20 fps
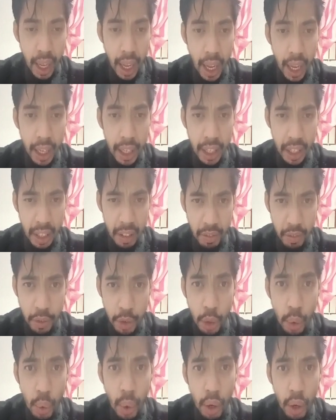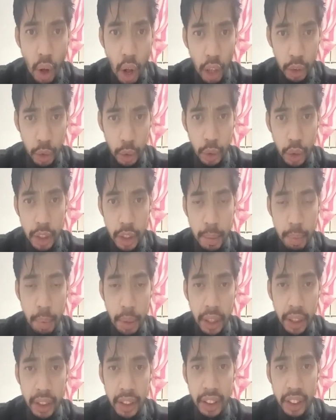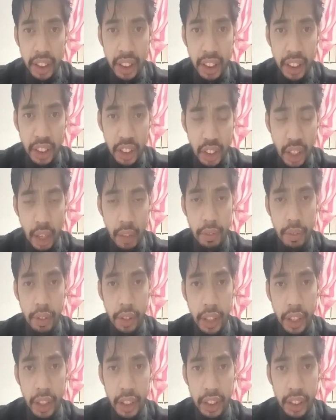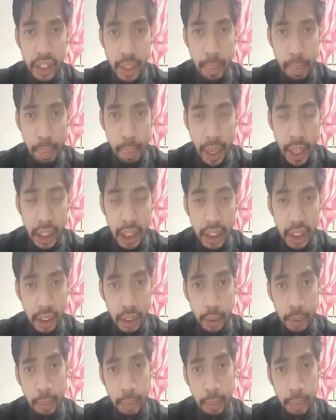And if you are also experiencing sufferings and pains,